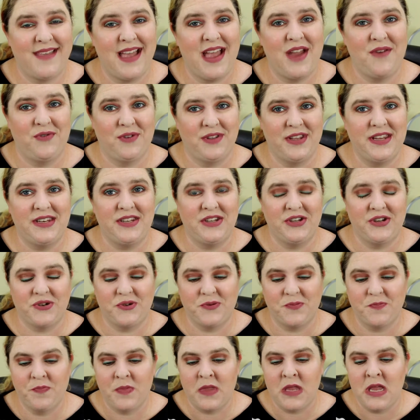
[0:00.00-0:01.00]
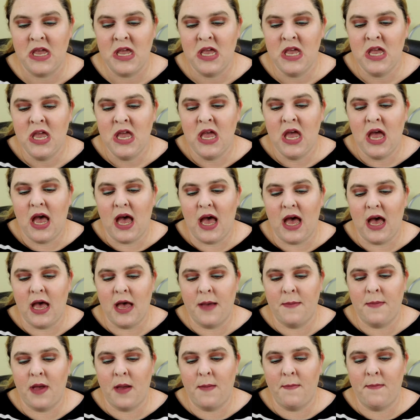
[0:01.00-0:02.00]
I really do.
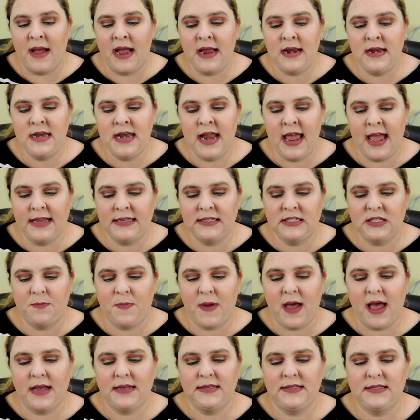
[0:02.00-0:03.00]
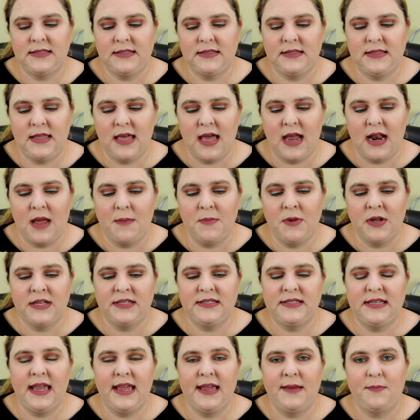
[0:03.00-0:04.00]
My next box that I'm going
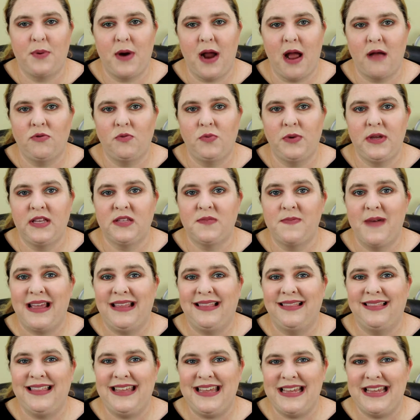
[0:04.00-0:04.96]
to say probably is my